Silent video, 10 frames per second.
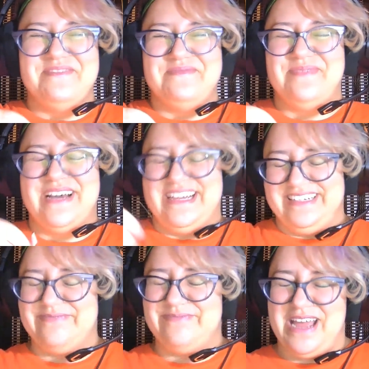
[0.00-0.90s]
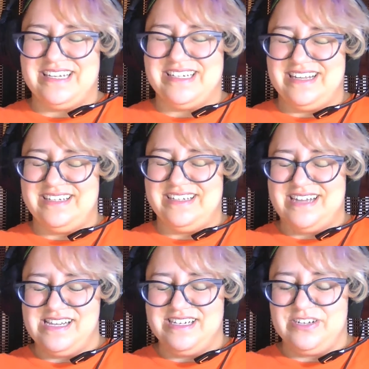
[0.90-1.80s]
but past tense
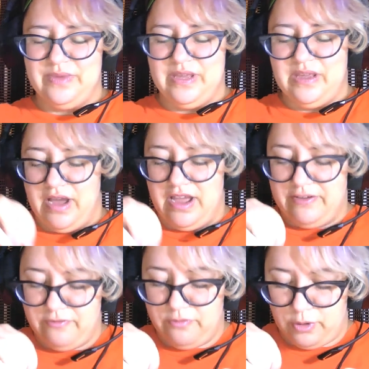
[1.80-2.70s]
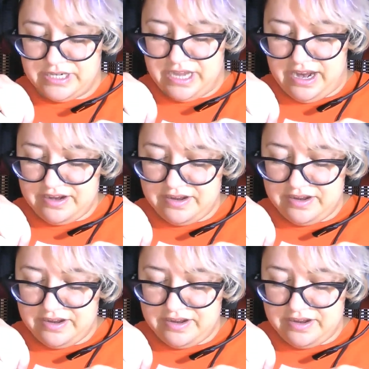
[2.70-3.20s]
tends to be my forte.